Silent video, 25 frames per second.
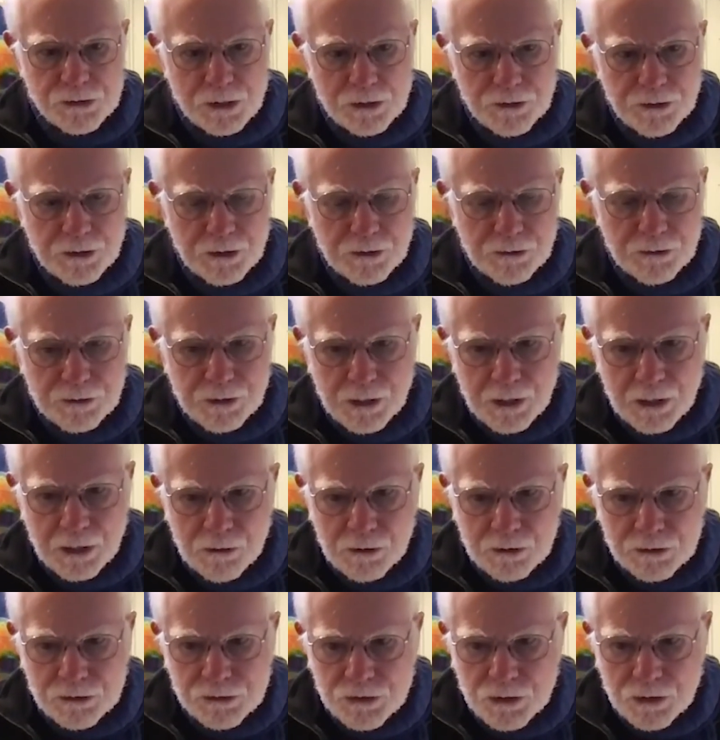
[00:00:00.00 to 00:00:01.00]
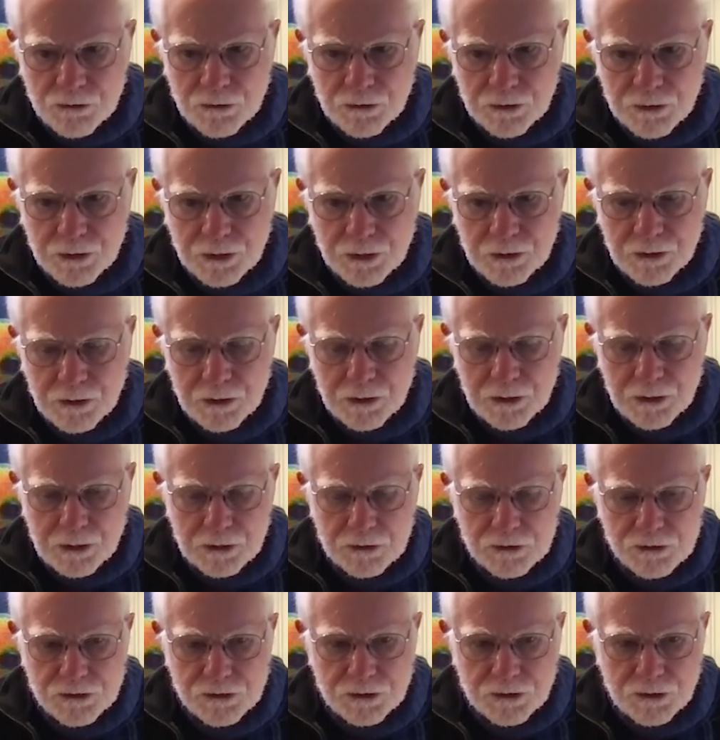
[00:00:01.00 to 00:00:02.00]
I think now it's generally
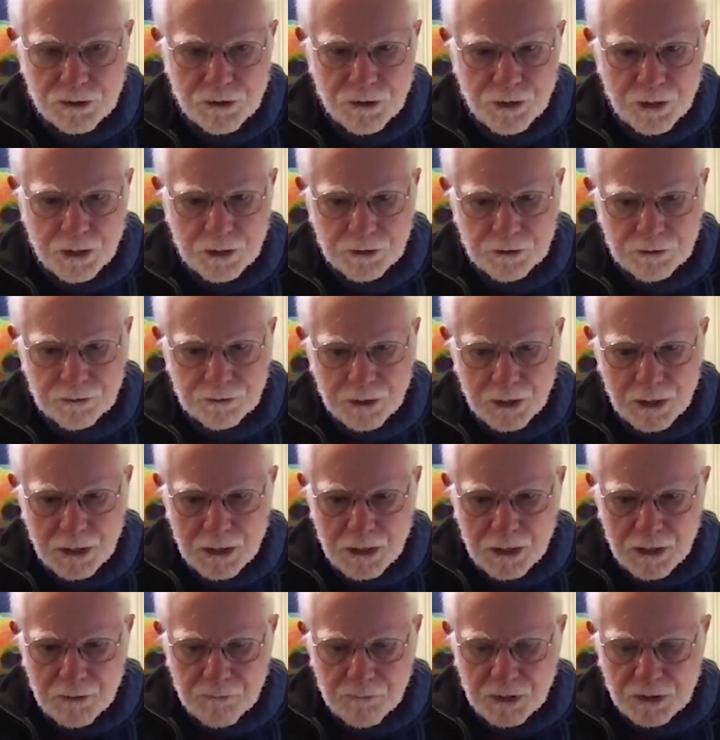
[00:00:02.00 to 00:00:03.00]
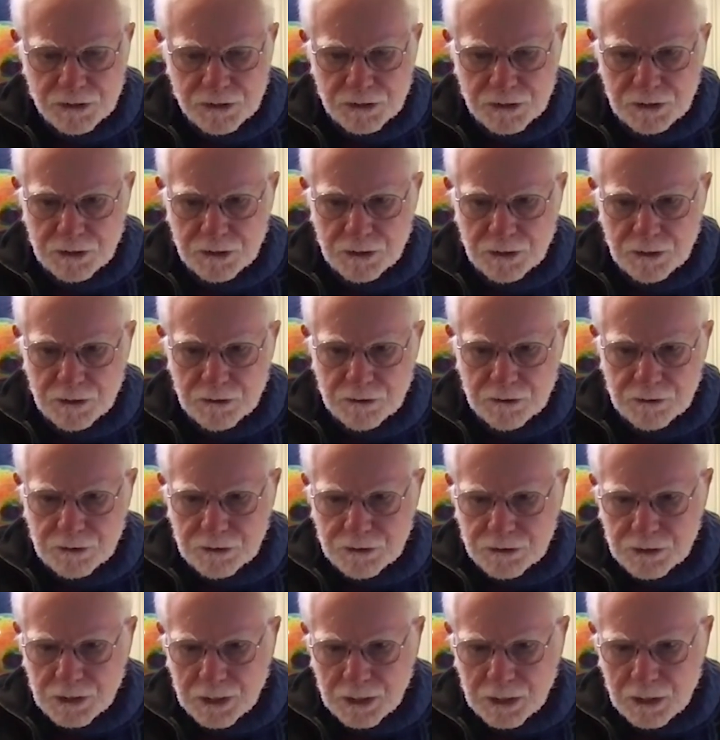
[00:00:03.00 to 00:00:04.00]
considered that basically the
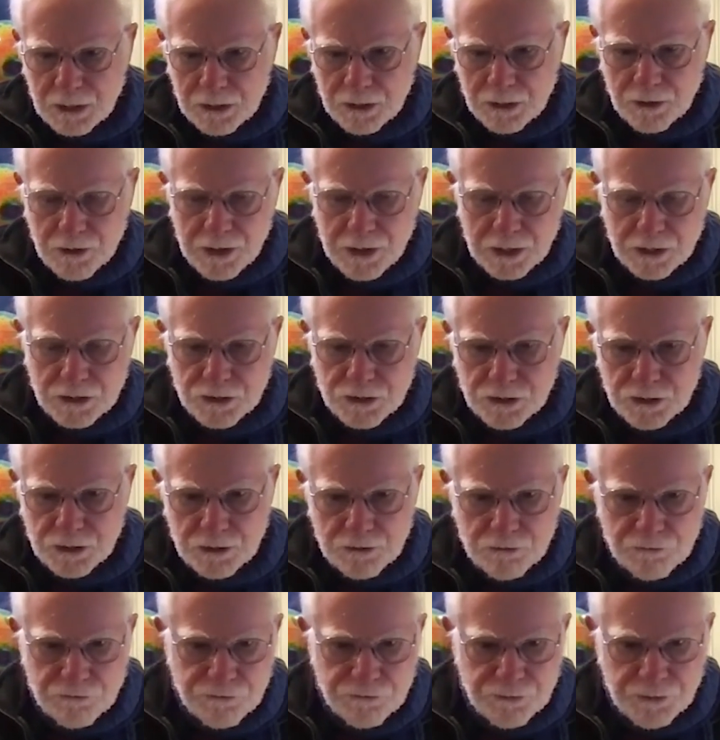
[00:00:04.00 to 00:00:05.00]
tidal interaction of